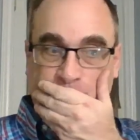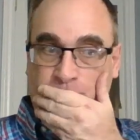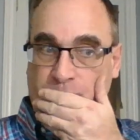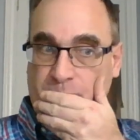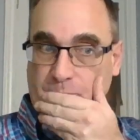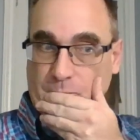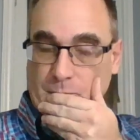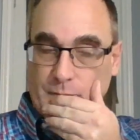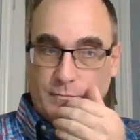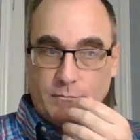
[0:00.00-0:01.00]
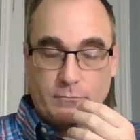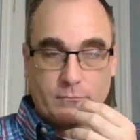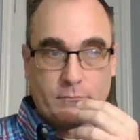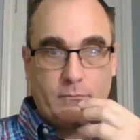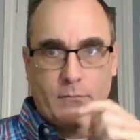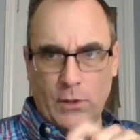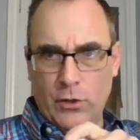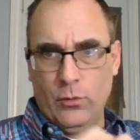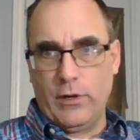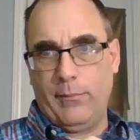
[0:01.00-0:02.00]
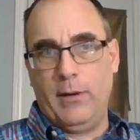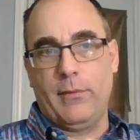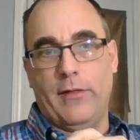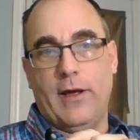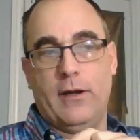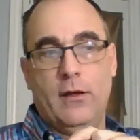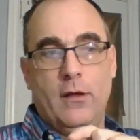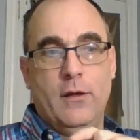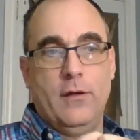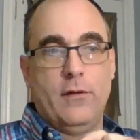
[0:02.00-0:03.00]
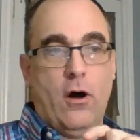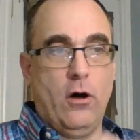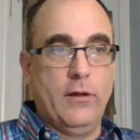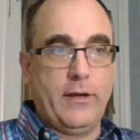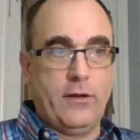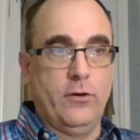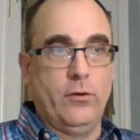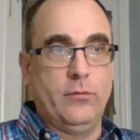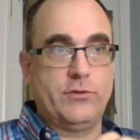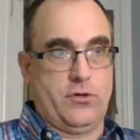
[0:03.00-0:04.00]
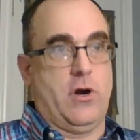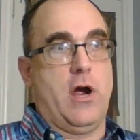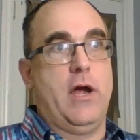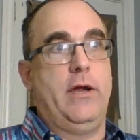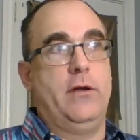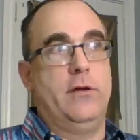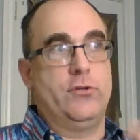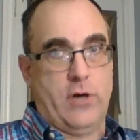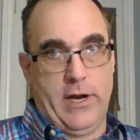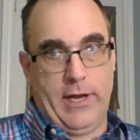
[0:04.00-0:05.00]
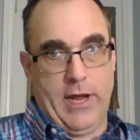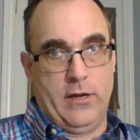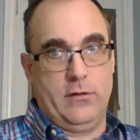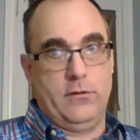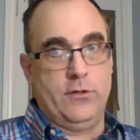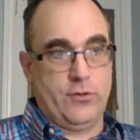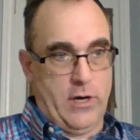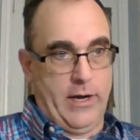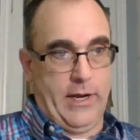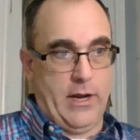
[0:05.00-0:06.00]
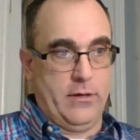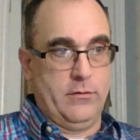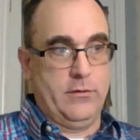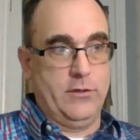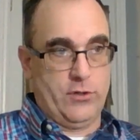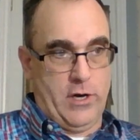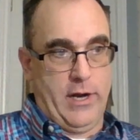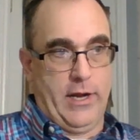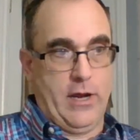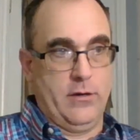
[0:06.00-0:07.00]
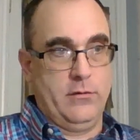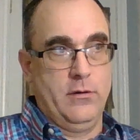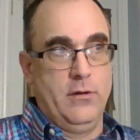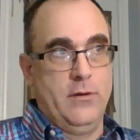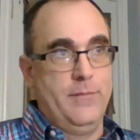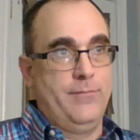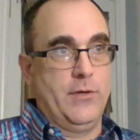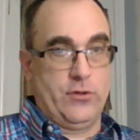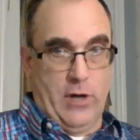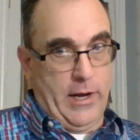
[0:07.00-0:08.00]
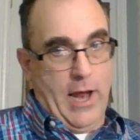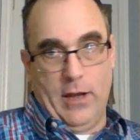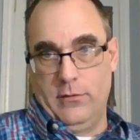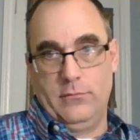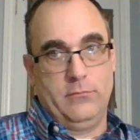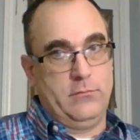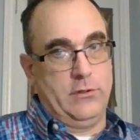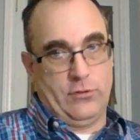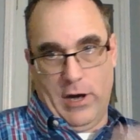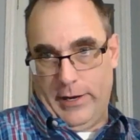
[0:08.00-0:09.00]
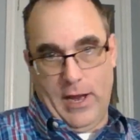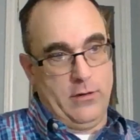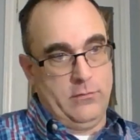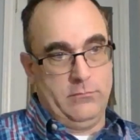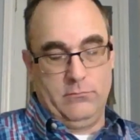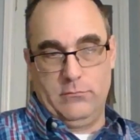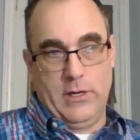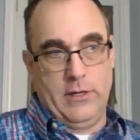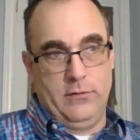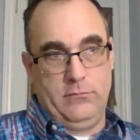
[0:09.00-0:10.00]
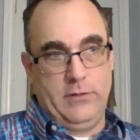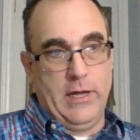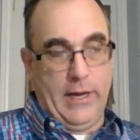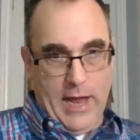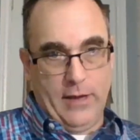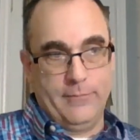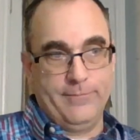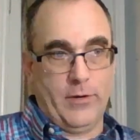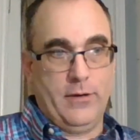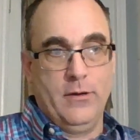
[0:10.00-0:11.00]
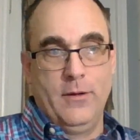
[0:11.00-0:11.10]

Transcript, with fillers: you know what I mean by that. All I can do is try and try again and try again and try again and try again and try again and, try again, and yet again, right?